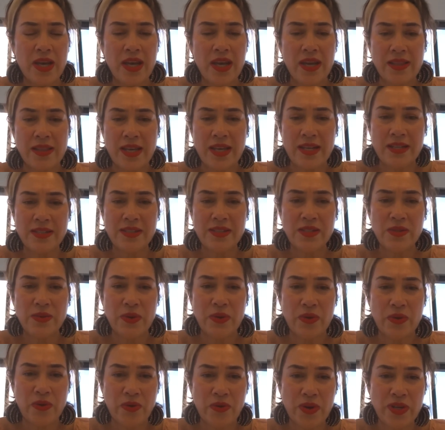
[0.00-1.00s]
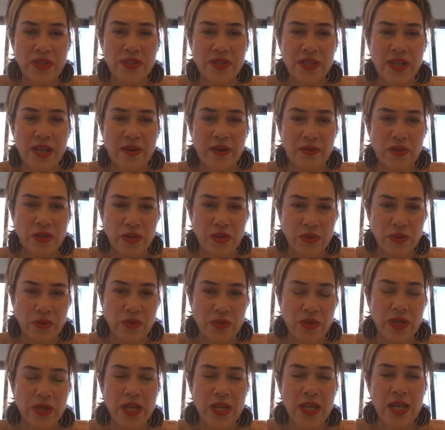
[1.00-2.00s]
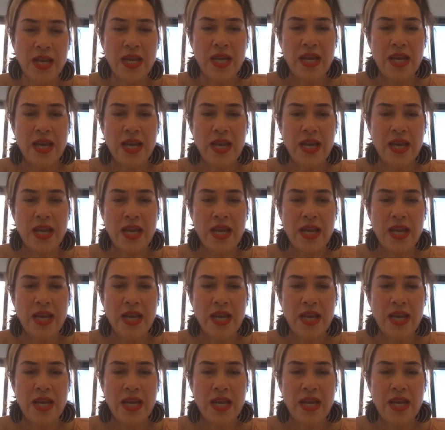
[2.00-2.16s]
and that is to increase our children,